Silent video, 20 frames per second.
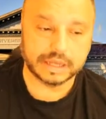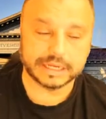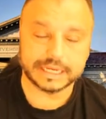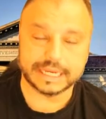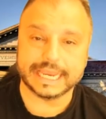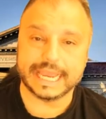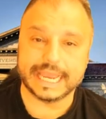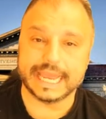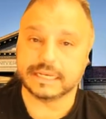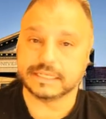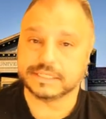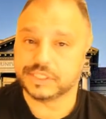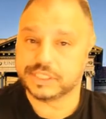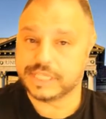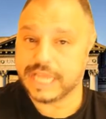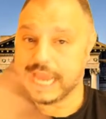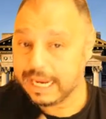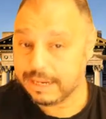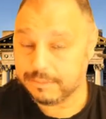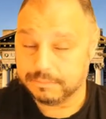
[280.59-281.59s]
Again,
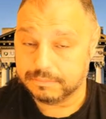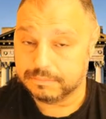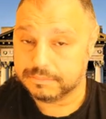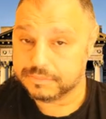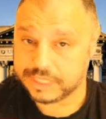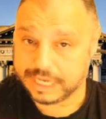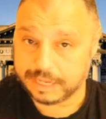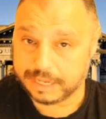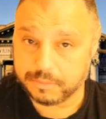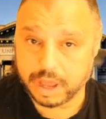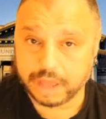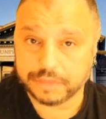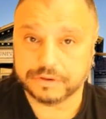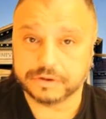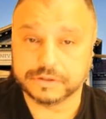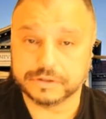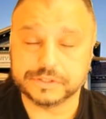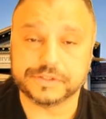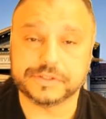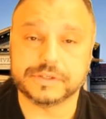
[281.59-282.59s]
same
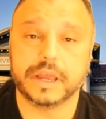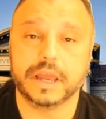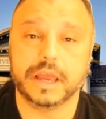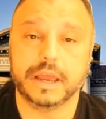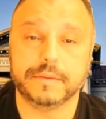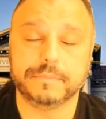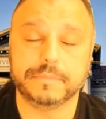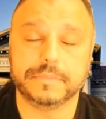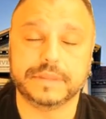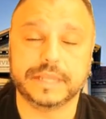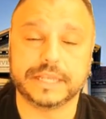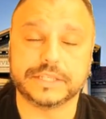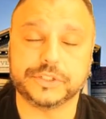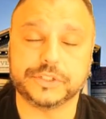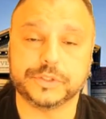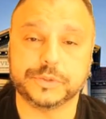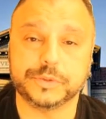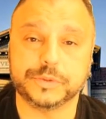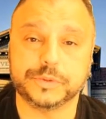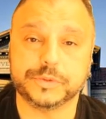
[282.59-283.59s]
authors that
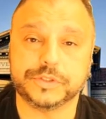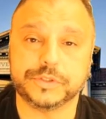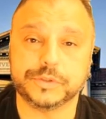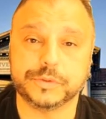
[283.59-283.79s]
you